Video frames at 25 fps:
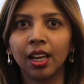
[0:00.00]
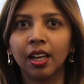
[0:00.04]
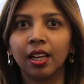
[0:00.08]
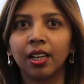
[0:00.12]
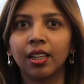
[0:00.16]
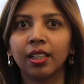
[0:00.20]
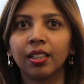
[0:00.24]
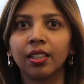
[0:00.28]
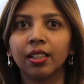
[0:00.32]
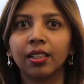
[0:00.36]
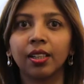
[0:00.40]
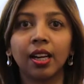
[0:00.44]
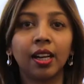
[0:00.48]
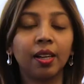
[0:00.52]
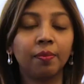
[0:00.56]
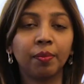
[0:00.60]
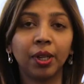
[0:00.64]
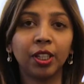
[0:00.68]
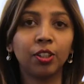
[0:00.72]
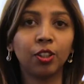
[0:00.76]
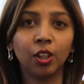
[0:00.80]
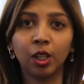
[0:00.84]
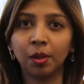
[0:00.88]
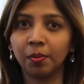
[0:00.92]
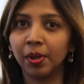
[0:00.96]
And
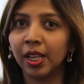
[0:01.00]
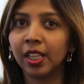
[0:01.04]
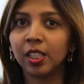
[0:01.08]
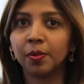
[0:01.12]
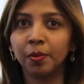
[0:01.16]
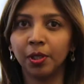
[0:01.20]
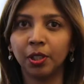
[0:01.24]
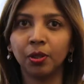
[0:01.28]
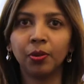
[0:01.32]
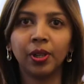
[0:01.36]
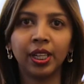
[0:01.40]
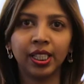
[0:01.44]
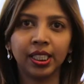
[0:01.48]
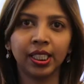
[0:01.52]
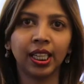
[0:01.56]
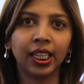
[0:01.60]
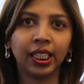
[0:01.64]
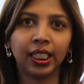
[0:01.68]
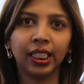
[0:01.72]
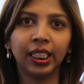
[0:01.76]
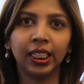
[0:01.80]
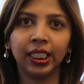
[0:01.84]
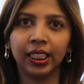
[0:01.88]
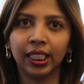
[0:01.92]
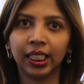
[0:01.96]
my job lets me do
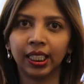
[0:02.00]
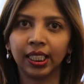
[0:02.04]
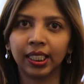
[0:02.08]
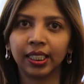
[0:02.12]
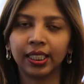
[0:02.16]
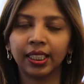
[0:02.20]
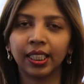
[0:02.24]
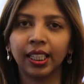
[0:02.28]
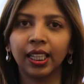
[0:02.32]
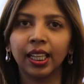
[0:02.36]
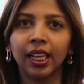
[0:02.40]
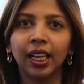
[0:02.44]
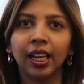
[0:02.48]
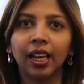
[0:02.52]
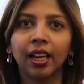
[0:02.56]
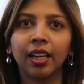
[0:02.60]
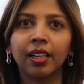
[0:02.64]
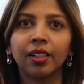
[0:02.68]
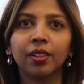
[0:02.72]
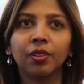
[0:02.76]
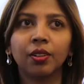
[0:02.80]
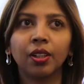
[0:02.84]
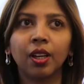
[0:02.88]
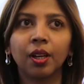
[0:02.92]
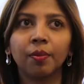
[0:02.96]
exactly that.
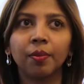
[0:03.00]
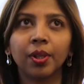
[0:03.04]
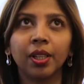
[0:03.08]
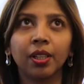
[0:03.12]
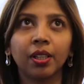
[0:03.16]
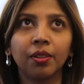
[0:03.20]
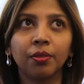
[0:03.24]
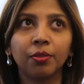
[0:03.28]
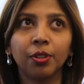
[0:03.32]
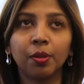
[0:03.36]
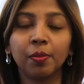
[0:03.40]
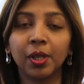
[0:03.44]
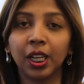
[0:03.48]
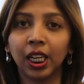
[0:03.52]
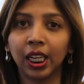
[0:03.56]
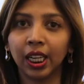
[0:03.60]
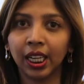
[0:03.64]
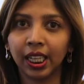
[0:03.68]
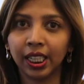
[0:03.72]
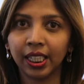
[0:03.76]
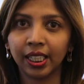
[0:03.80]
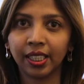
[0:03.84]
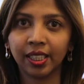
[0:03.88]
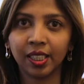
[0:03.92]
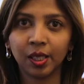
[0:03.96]
And coming from a
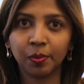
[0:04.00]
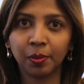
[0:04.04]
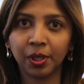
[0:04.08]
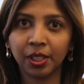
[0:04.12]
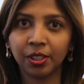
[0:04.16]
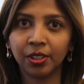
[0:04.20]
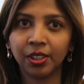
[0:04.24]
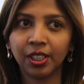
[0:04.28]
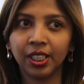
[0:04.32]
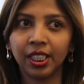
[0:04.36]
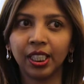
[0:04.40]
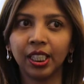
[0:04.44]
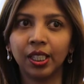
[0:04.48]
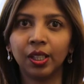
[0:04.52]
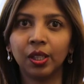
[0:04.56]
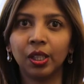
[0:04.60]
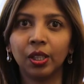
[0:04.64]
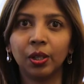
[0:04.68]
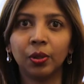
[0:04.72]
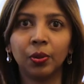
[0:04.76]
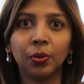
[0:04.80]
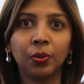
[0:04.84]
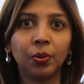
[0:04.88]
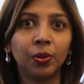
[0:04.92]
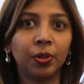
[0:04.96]
client, especially
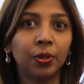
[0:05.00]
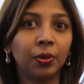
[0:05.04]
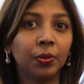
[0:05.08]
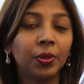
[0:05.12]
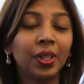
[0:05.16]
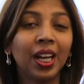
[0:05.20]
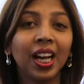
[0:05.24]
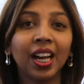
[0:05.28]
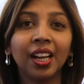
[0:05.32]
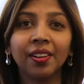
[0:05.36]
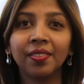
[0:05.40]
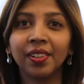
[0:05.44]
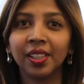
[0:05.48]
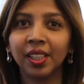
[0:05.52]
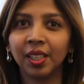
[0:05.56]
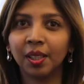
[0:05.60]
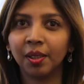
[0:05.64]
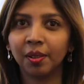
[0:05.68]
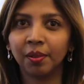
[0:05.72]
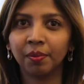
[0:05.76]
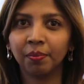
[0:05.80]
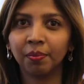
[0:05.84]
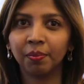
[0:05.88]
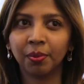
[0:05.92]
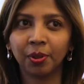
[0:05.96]
who don't have
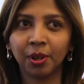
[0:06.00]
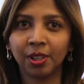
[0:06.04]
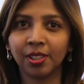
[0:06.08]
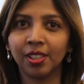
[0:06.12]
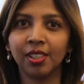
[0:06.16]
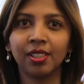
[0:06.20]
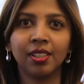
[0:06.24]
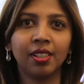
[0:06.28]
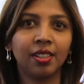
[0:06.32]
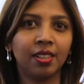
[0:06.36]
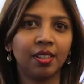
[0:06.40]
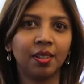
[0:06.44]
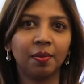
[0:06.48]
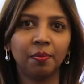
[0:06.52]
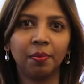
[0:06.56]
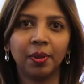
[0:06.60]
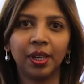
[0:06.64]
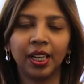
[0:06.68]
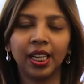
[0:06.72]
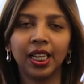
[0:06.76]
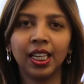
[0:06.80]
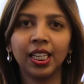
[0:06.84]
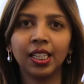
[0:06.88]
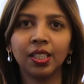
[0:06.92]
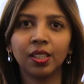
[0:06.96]
any processes in
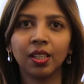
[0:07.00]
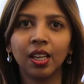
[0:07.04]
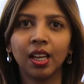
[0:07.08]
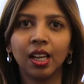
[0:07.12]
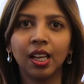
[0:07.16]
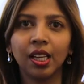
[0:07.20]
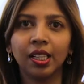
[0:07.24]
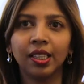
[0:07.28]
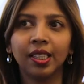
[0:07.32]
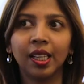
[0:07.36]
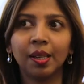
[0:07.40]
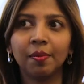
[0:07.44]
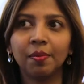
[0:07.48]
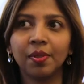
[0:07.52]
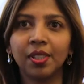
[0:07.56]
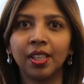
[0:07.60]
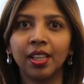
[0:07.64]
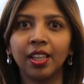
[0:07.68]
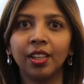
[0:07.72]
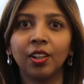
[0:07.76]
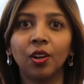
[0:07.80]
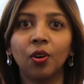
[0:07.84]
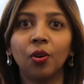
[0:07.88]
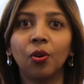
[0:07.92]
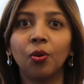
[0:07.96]
place, them
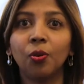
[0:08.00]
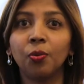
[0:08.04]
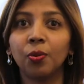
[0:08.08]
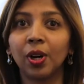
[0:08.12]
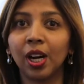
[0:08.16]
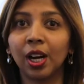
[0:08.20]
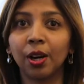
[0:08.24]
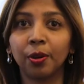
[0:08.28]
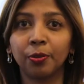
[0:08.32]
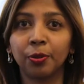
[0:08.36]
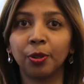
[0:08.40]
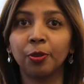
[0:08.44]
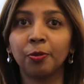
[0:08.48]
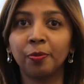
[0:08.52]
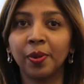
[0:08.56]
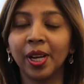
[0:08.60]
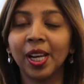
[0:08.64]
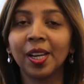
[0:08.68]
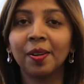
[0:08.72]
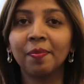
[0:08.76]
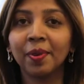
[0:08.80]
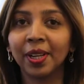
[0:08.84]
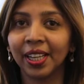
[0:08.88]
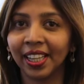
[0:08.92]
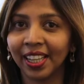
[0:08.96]
saying, oh, wow, you've
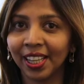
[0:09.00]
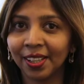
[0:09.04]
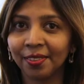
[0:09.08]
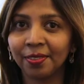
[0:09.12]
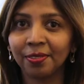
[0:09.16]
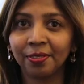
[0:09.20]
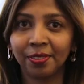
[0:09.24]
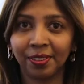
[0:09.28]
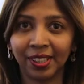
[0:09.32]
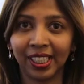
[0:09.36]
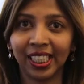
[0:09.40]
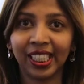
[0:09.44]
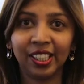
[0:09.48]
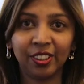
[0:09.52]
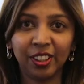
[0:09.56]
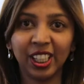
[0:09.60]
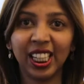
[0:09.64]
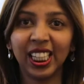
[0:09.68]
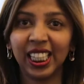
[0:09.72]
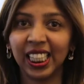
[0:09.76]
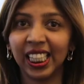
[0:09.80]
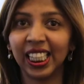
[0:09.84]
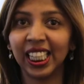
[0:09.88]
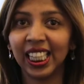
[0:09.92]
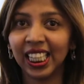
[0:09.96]
made my life
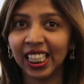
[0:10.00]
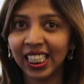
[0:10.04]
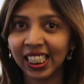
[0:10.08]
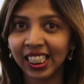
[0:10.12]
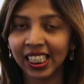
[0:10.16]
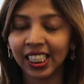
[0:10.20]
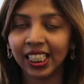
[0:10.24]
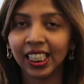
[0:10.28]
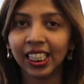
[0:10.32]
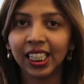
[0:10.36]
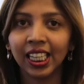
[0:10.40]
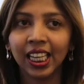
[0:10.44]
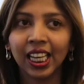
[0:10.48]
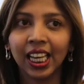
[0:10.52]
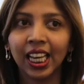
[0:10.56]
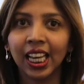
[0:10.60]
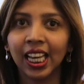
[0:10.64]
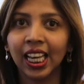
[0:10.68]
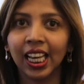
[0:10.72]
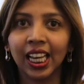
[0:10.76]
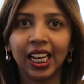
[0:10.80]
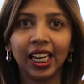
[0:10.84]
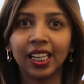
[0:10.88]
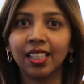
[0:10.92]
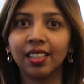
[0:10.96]
really easy,
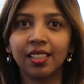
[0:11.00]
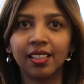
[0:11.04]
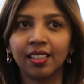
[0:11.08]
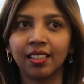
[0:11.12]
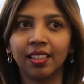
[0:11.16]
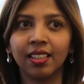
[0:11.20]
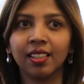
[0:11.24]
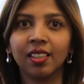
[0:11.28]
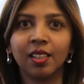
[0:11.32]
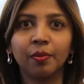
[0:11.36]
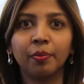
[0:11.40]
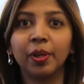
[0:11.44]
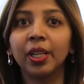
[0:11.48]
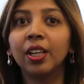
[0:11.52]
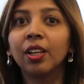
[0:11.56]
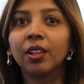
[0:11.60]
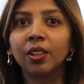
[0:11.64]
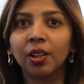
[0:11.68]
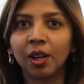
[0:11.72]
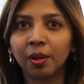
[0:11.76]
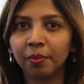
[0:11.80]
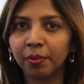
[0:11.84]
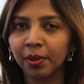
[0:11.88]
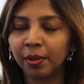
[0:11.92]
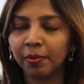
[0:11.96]
it's a big
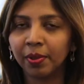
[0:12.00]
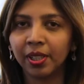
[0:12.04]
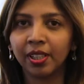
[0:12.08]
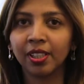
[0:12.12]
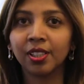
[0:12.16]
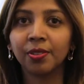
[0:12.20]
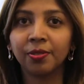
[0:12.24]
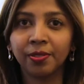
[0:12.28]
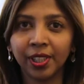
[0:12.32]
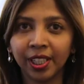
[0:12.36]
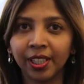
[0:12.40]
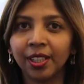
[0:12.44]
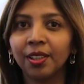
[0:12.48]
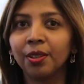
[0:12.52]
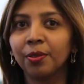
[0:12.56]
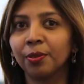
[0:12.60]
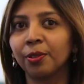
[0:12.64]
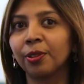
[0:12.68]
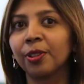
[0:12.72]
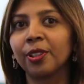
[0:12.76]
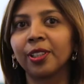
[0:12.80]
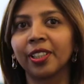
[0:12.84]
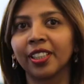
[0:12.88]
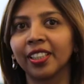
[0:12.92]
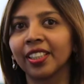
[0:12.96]
compliment. It's very
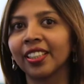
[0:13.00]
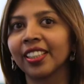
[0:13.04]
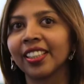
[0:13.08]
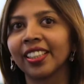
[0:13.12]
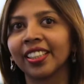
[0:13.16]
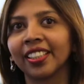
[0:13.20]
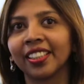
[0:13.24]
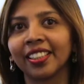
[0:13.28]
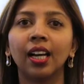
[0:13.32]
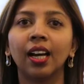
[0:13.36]
rewarding.